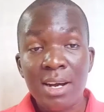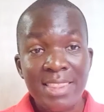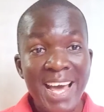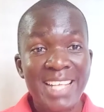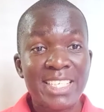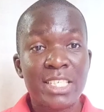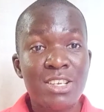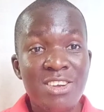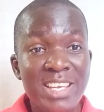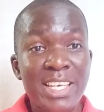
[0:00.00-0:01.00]
That is
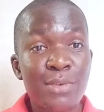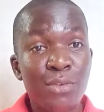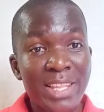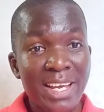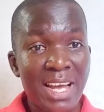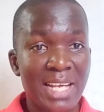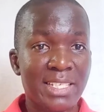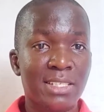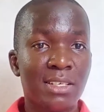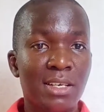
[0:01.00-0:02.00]
drinking for the
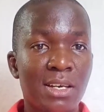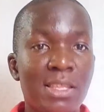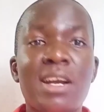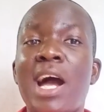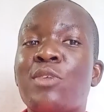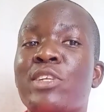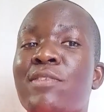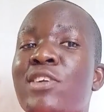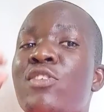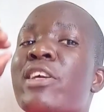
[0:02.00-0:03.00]
cat. The cat will
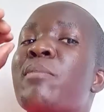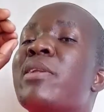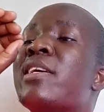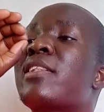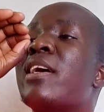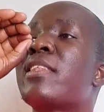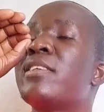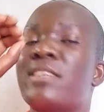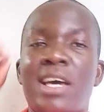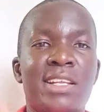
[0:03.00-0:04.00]
never drink milk like
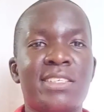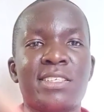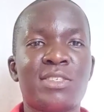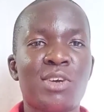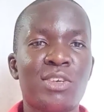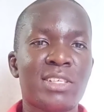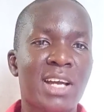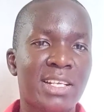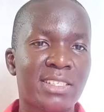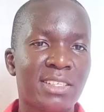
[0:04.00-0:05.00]
this unless it's your own
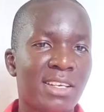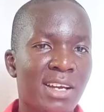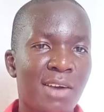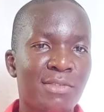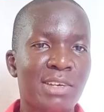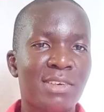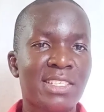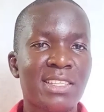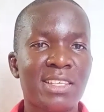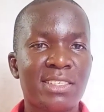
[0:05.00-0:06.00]
cat. I've never
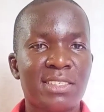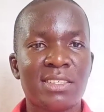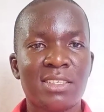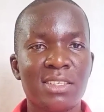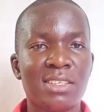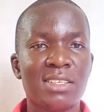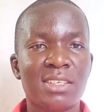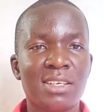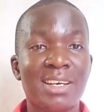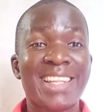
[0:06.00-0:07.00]
seen this.
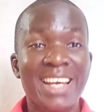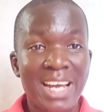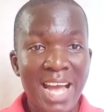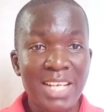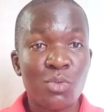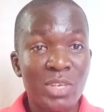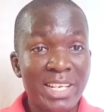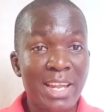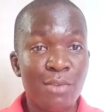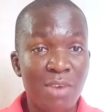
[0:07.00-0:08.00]
The cat will
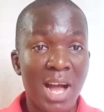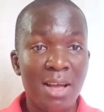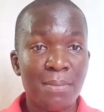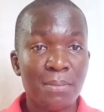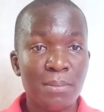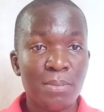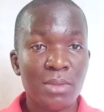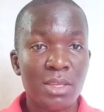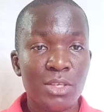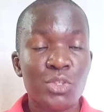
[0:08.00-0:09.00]
never.
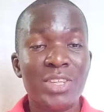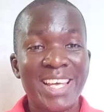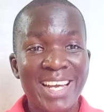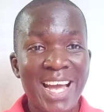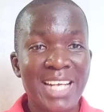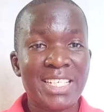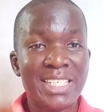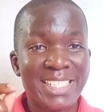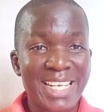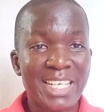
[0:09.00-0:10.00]
So the cat
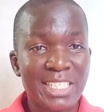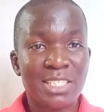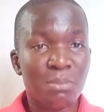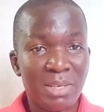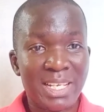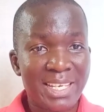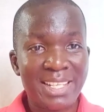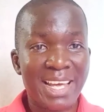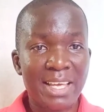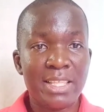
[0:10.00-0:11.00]
takes milk
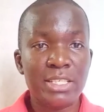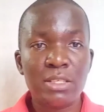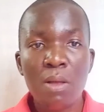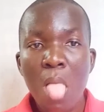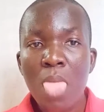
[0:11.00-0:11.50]
like this.